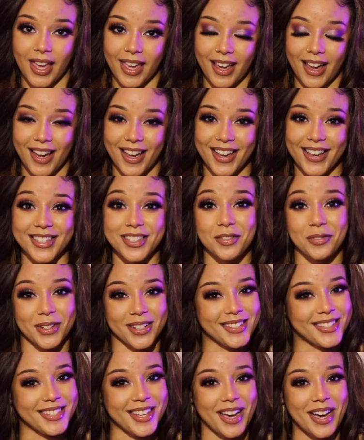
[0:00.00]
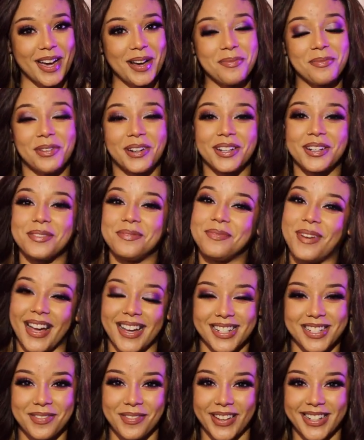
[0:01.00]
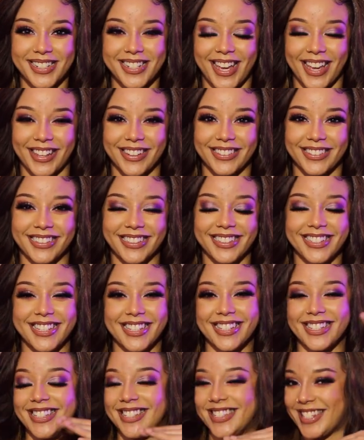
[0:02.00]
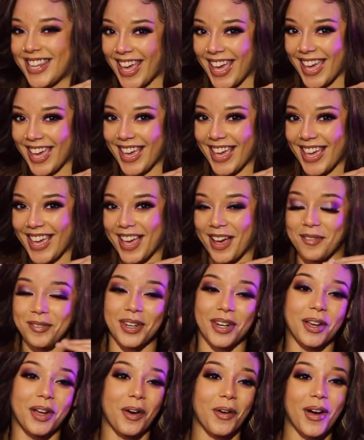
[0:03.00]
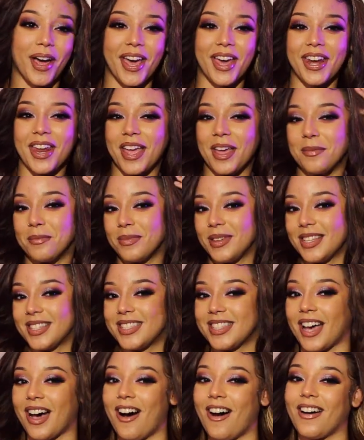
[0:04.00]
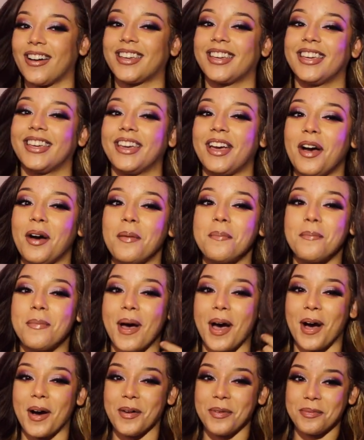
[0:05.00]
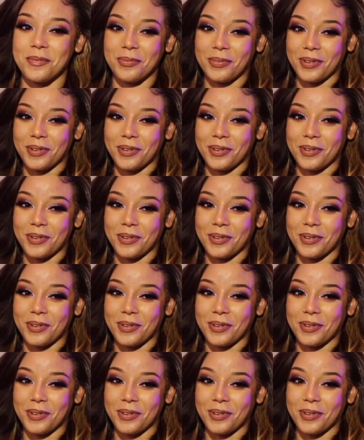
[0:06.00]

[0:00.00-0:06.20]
Hey guys, what is up? Welcome back to my channel. Today I'm gonna go ahead and be talking about